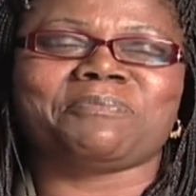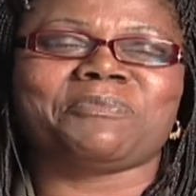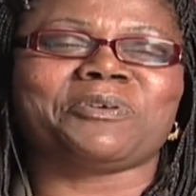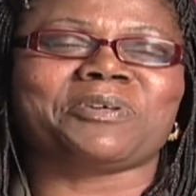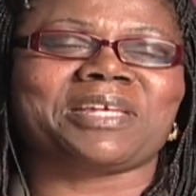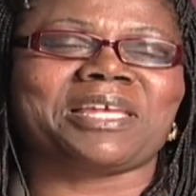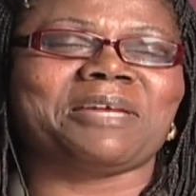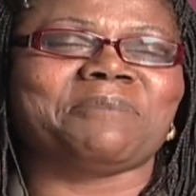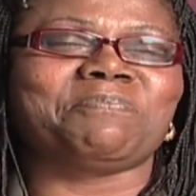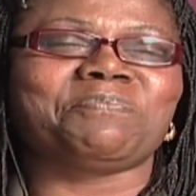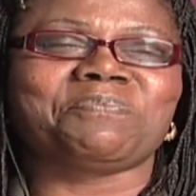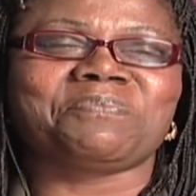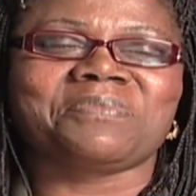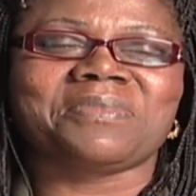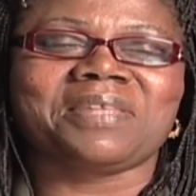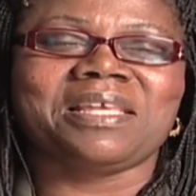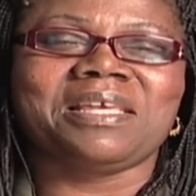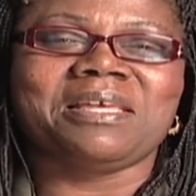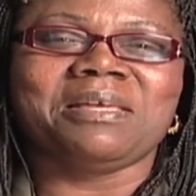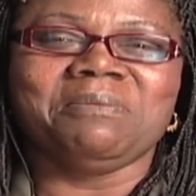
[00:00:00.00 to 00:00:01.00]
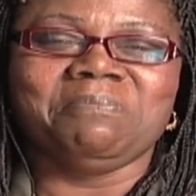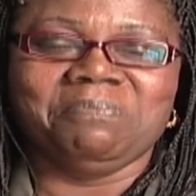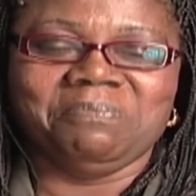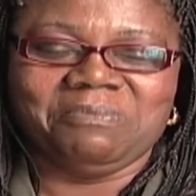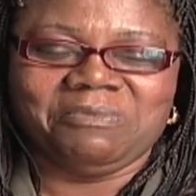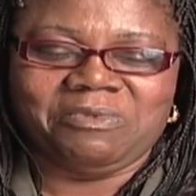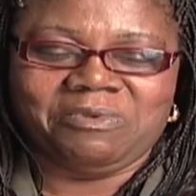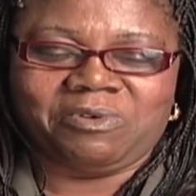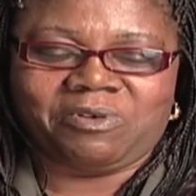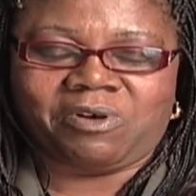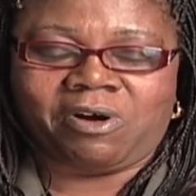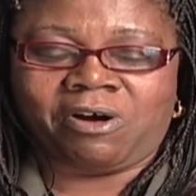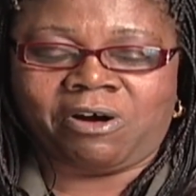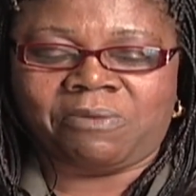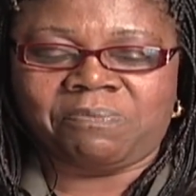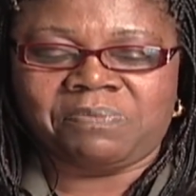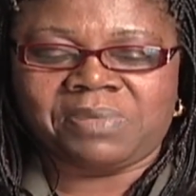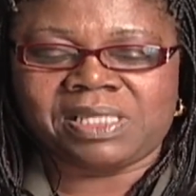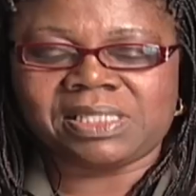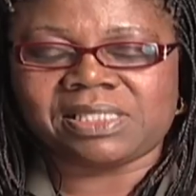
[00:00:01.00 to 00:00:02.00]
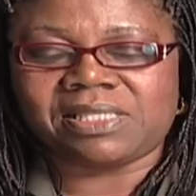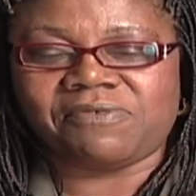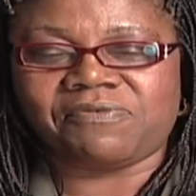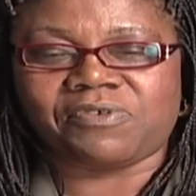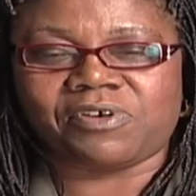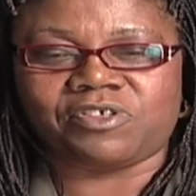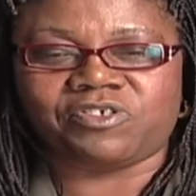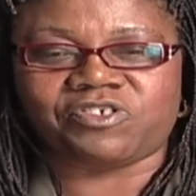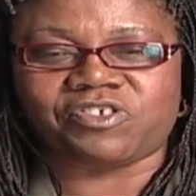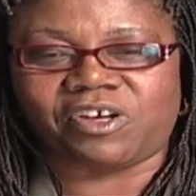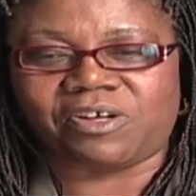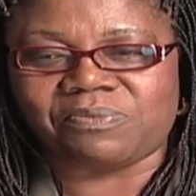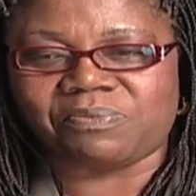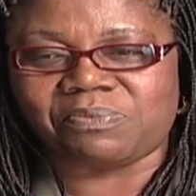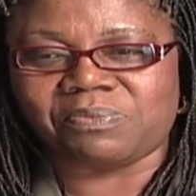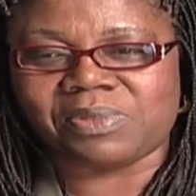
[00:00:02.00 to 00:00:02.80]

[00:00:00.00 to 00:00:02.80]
Okay. Mm -hmm we'll call her Bise for short.